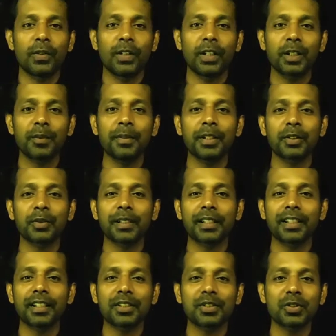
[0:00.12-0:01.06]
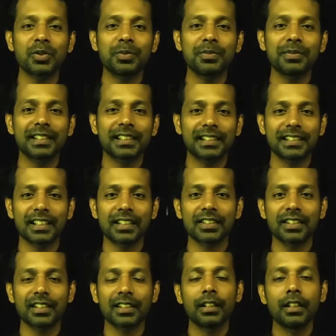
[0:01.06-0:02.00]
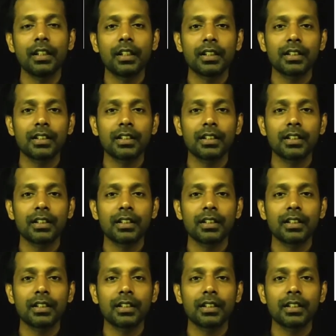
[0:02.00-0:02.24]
Welcome back to my classroom. This is Justin.